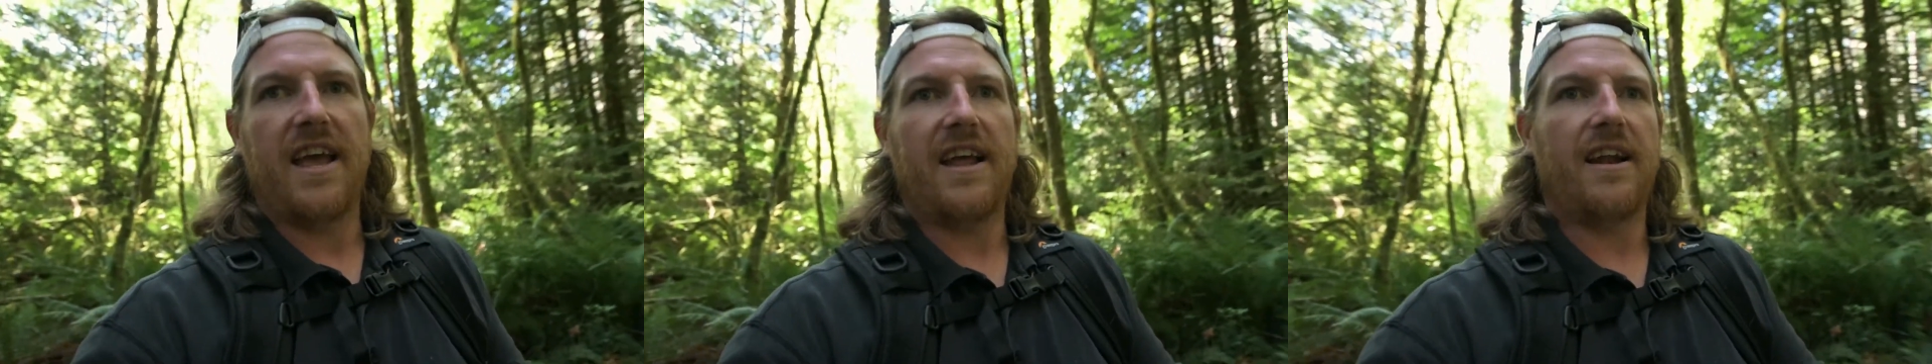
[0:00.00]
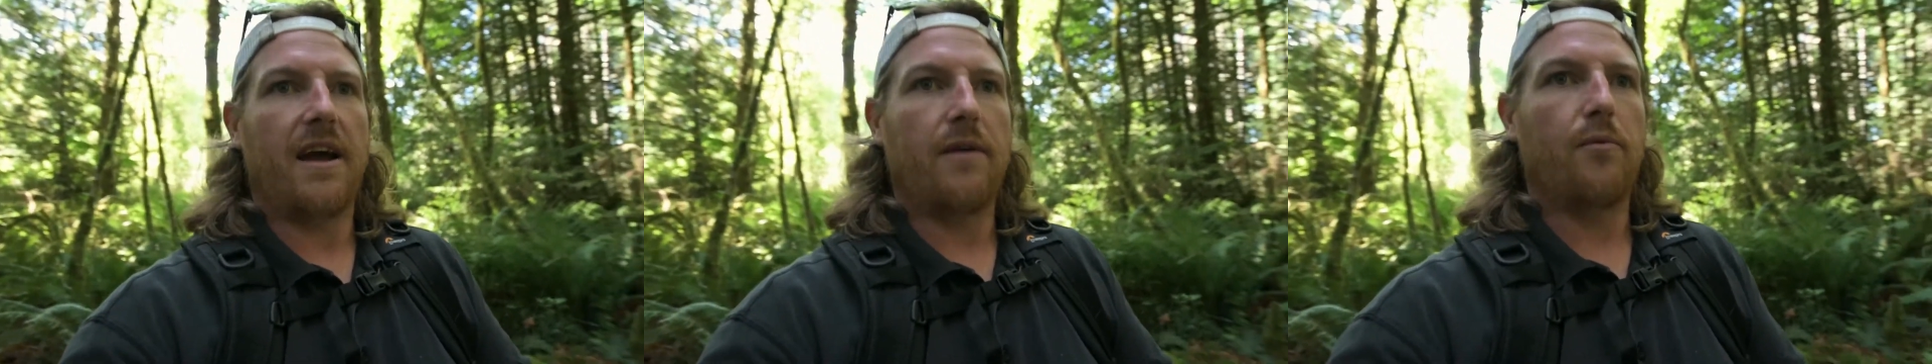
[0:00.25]

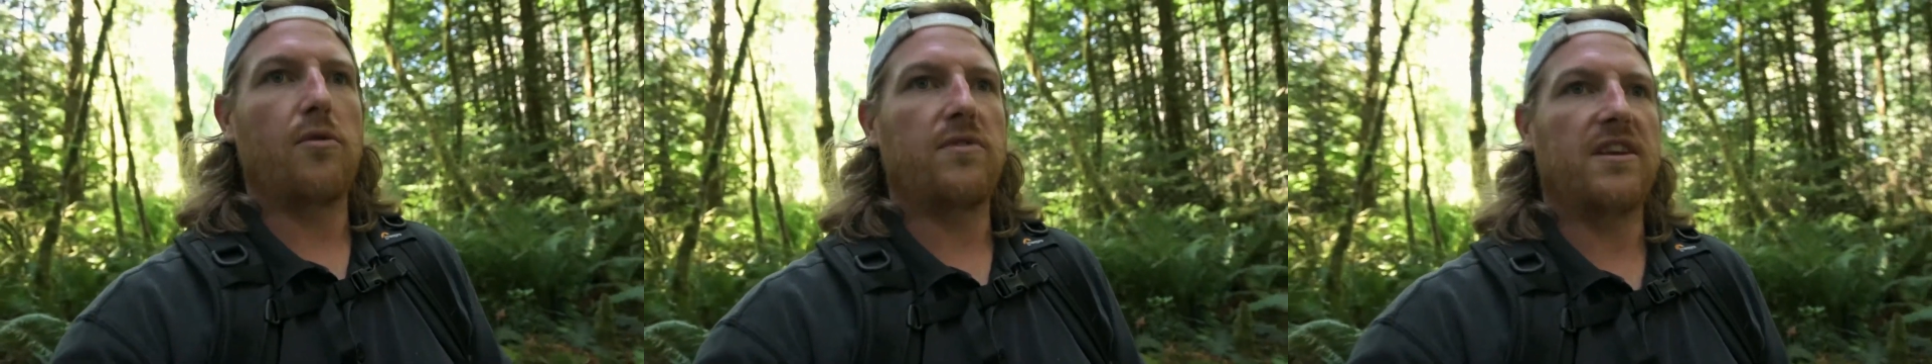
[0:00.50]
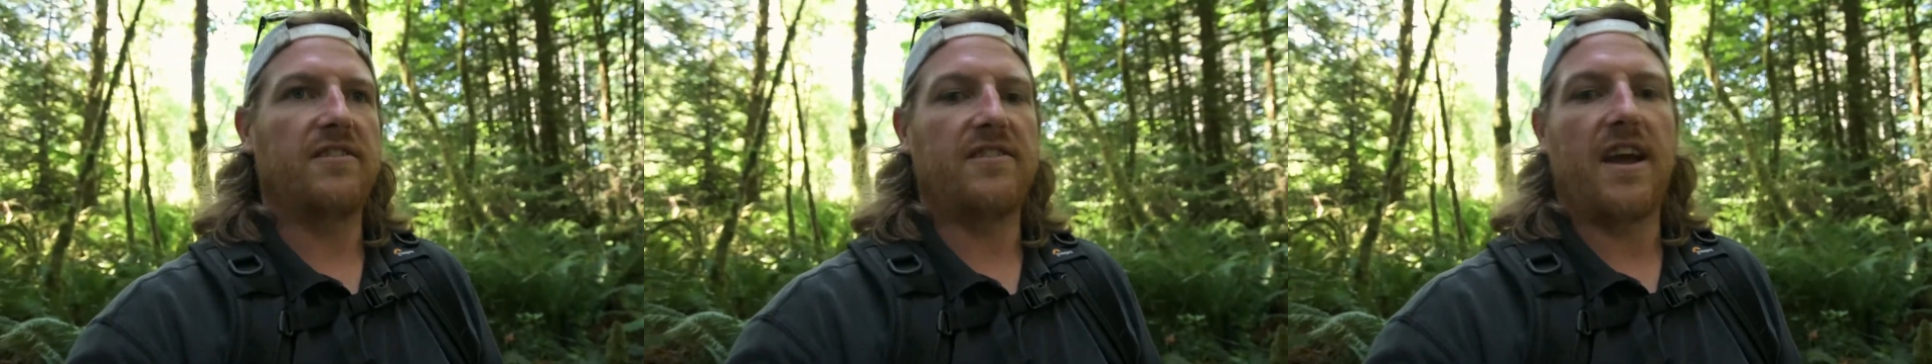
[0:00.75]
and I wrote
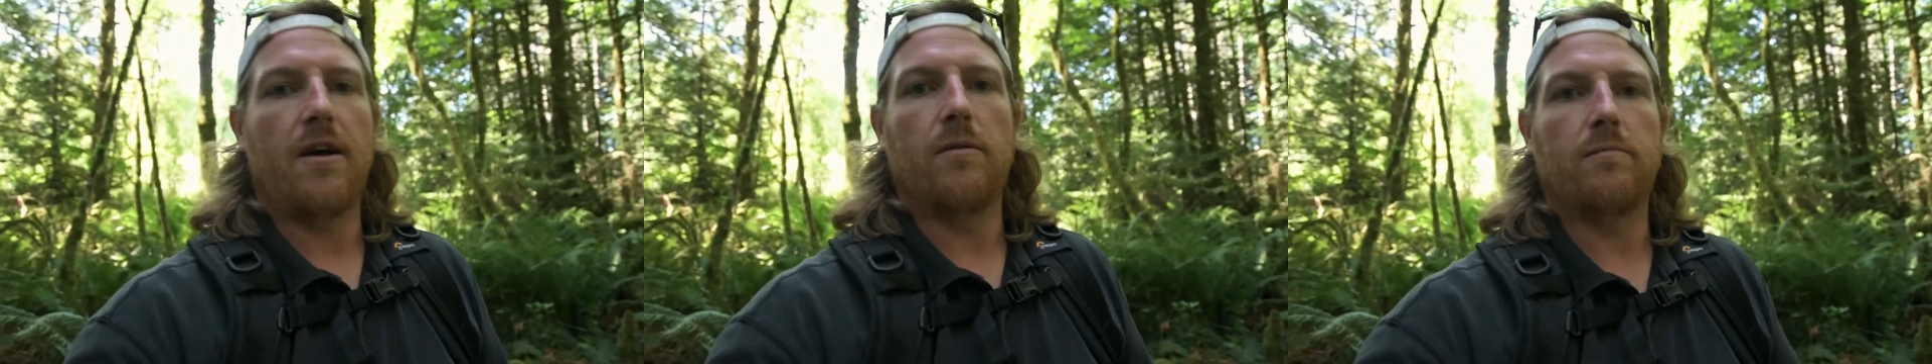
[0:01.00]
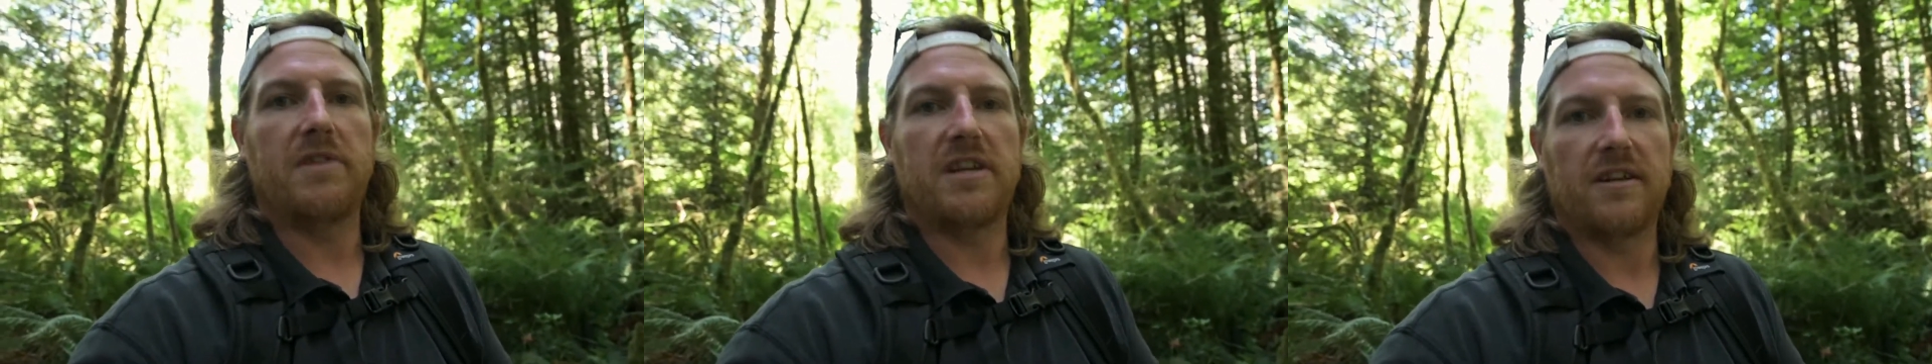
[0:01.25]
this
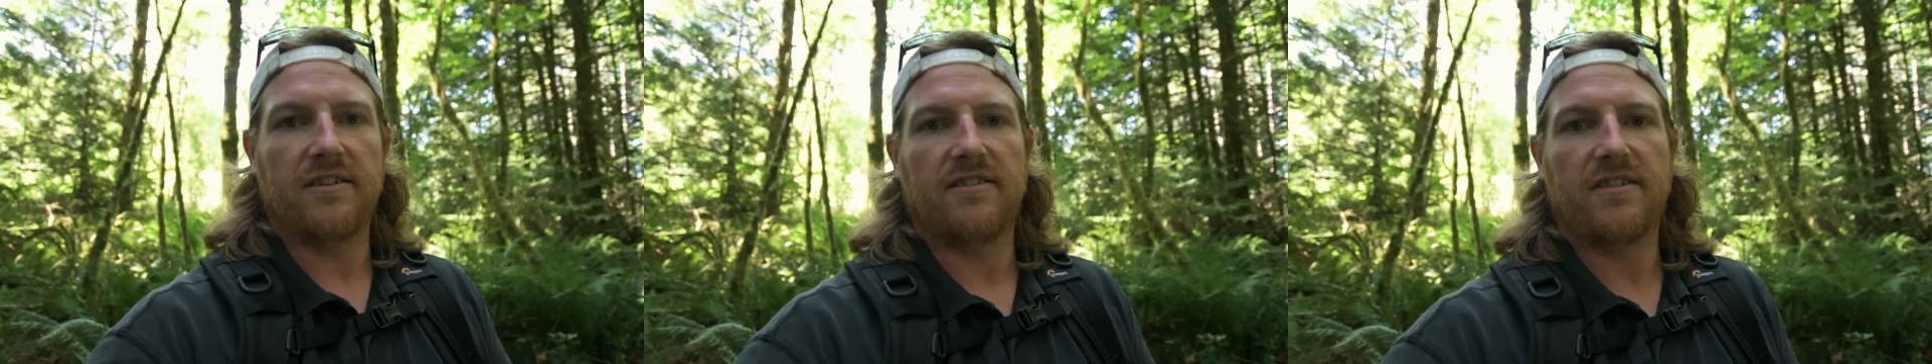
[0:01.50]
down because it's